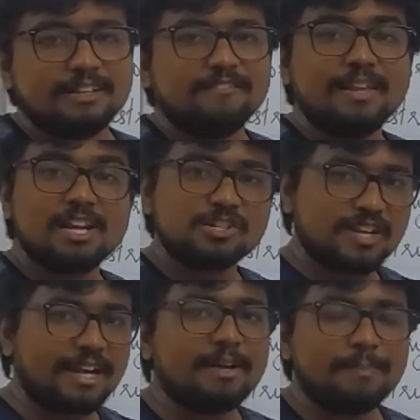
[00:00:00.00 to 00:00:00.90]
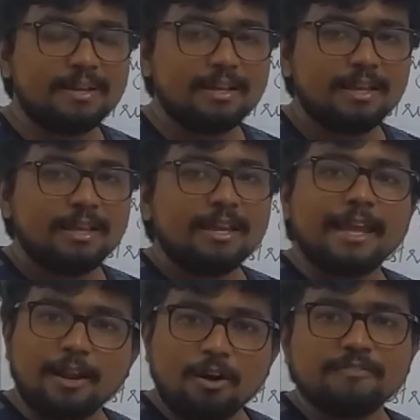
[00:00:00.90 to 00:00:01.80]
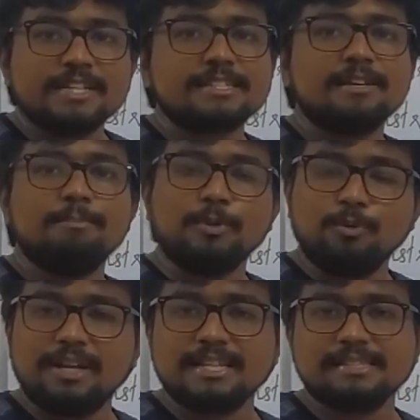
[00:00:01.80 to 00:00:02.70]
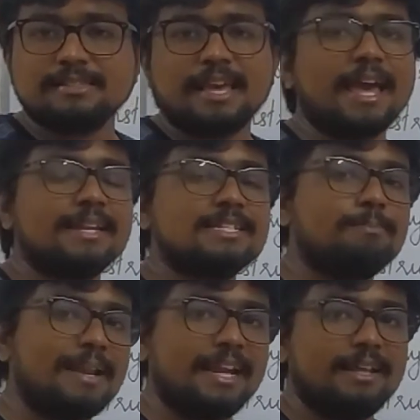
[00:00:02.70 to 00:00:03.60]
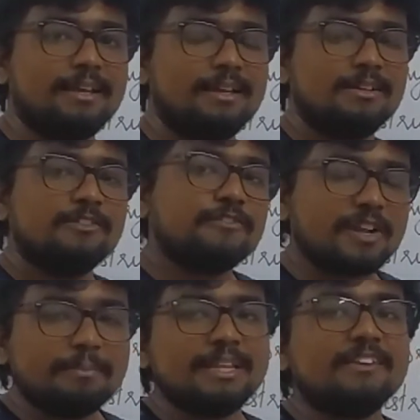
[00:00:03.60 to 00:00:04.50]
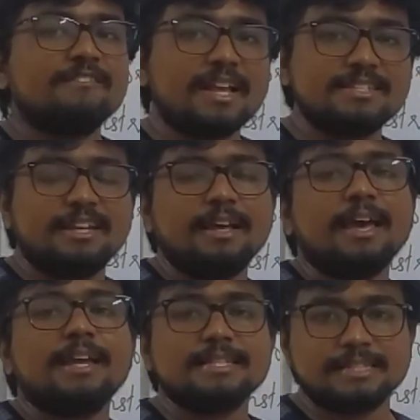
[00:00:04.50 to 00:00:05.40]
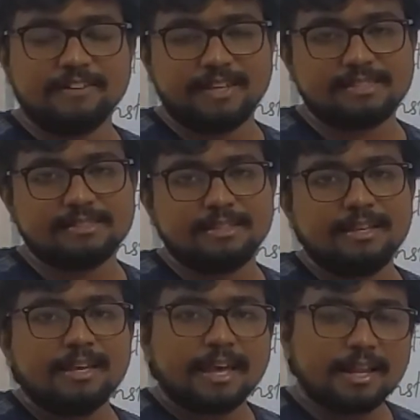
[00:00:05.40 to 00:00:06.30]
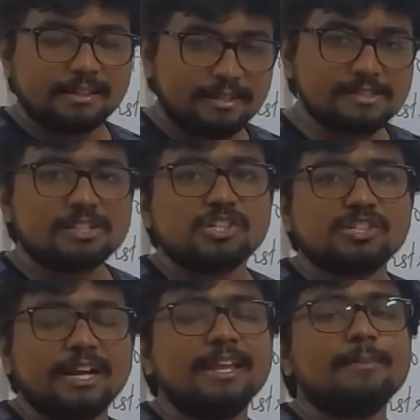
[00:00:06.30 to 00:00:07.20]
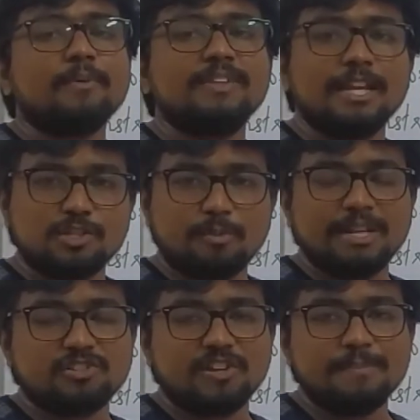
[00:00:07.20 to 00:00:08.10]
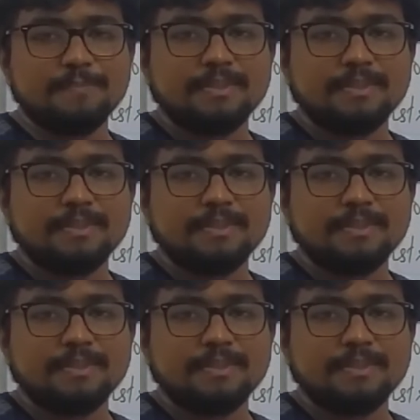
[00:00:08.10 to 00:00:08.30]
will shed up along with some mucus and blood from the vagina and cervix. And this shedding up of the endometrium